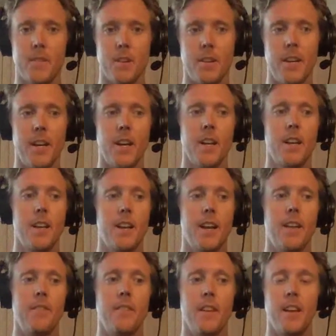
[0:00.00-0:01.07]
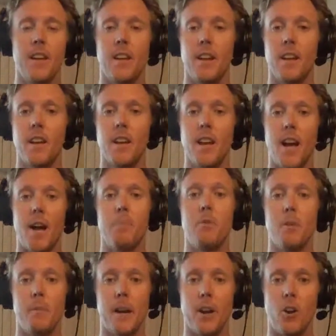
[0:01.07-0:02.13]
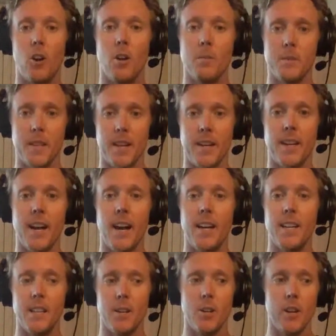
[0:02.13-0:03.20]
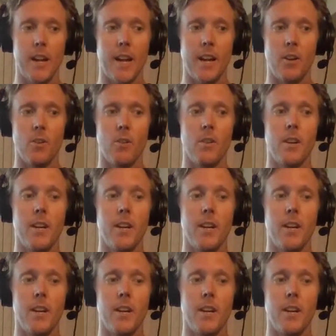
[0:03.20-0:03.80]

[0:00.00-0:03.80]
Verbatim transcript: Okay. And then I put my arms at a 90-degree angle.